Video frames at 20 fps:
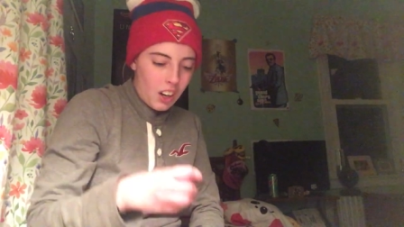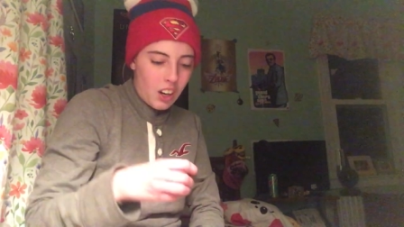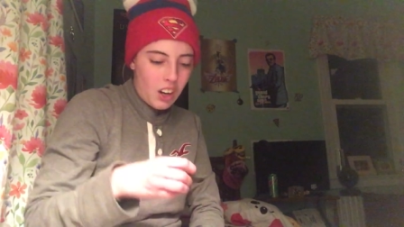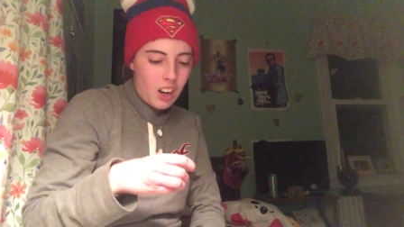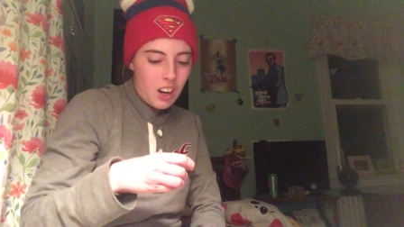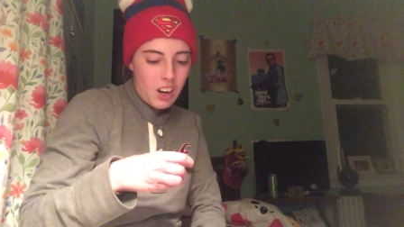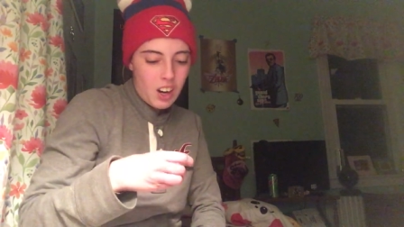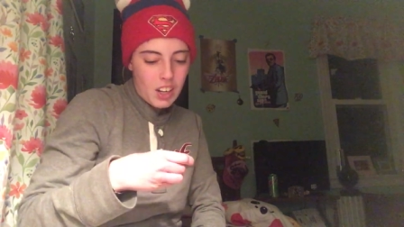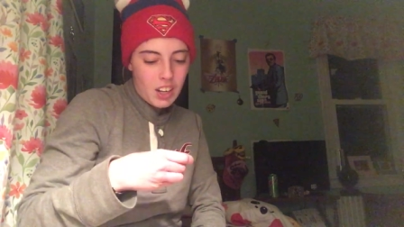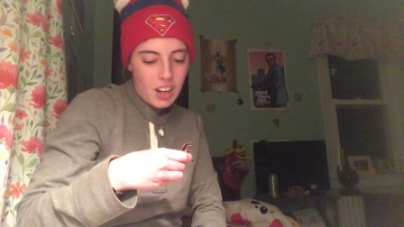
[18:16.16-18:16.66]

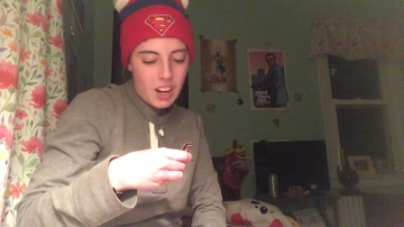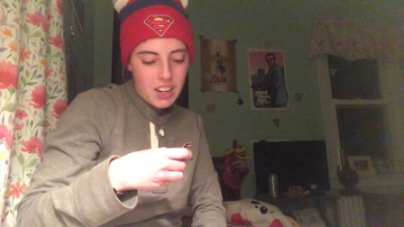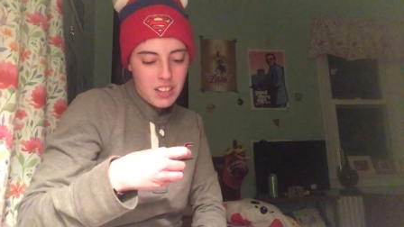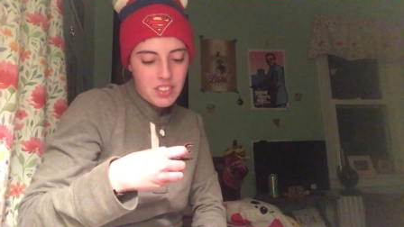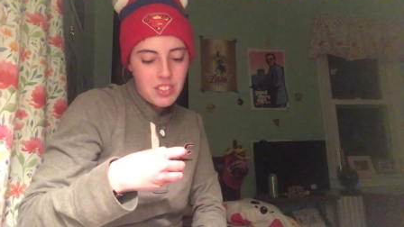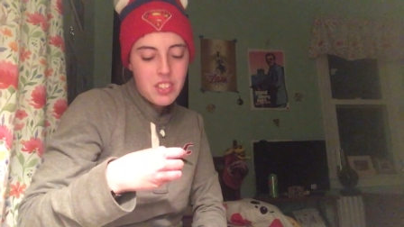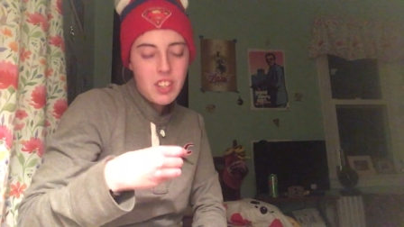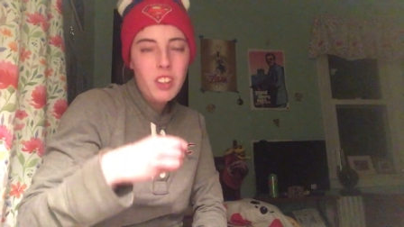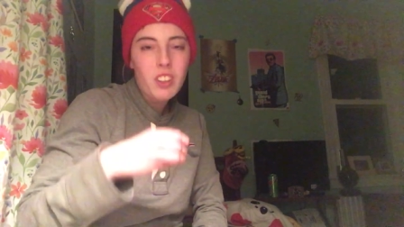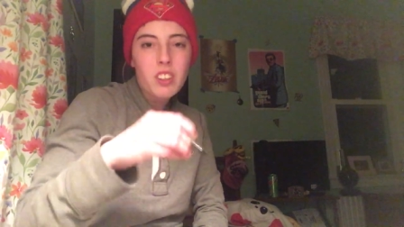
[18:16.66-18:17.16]
Uh, yeah,
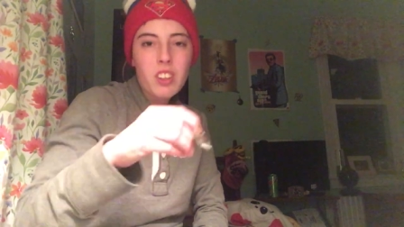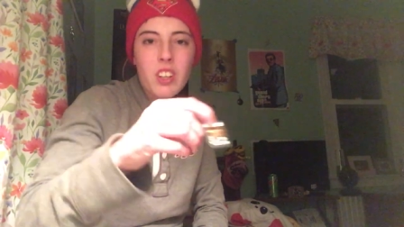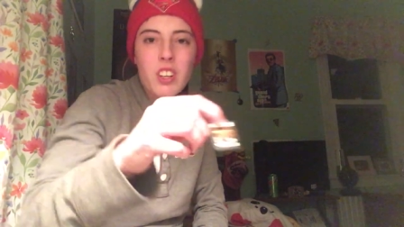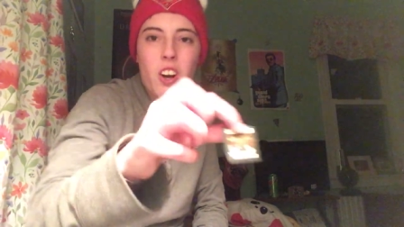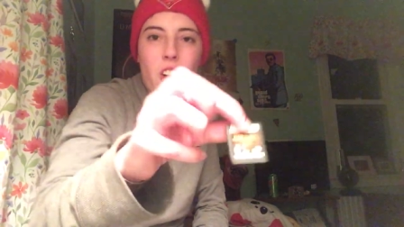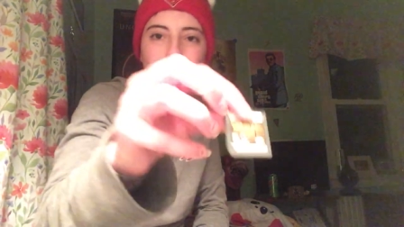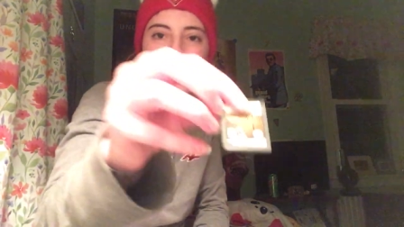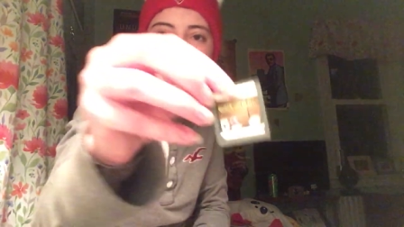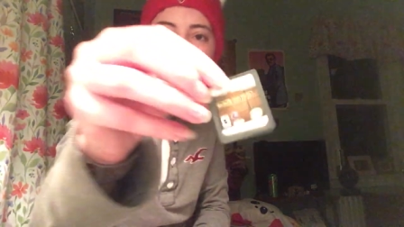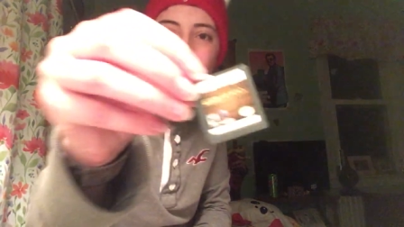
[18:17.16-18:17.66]
deal or
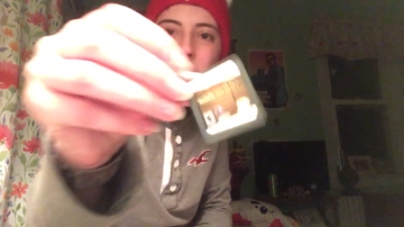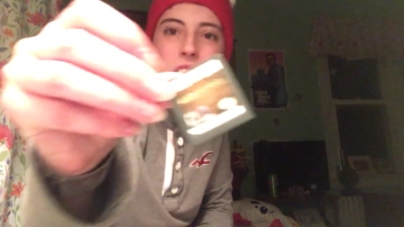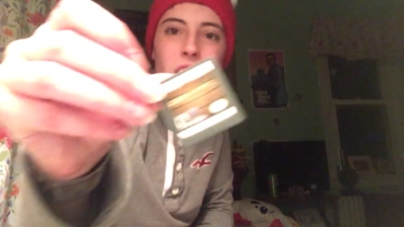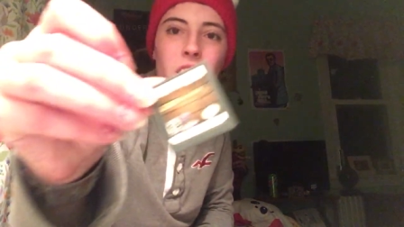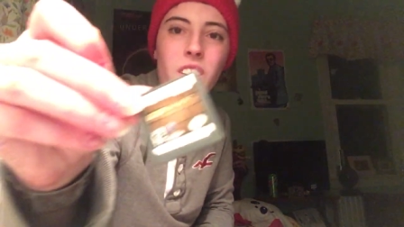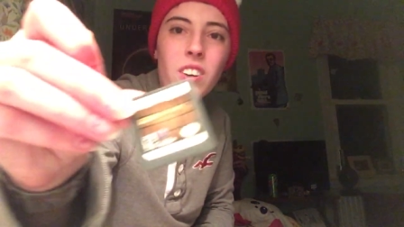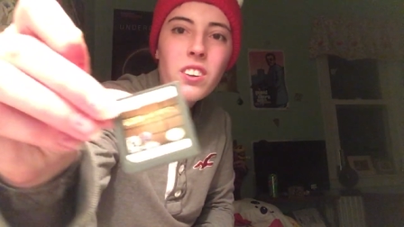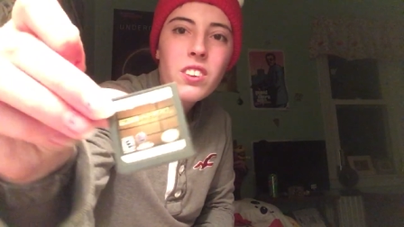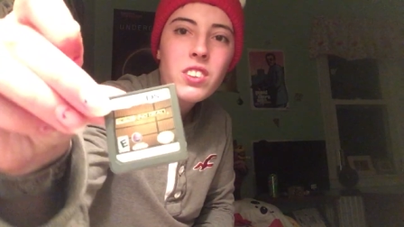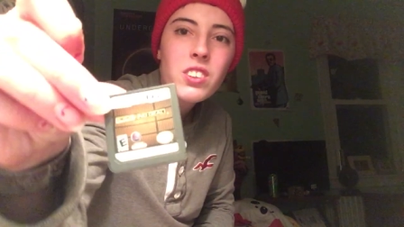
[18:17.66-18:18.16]
no
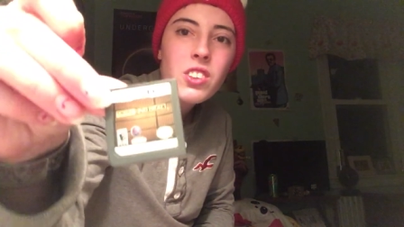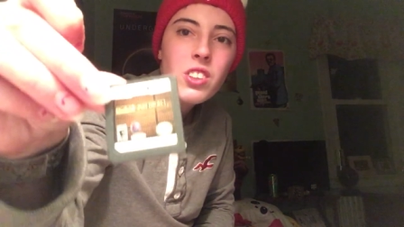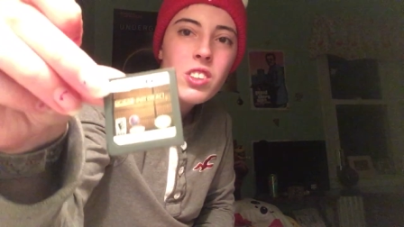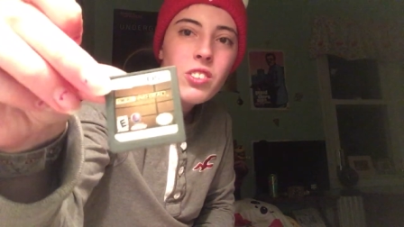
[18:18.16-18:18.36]
deal.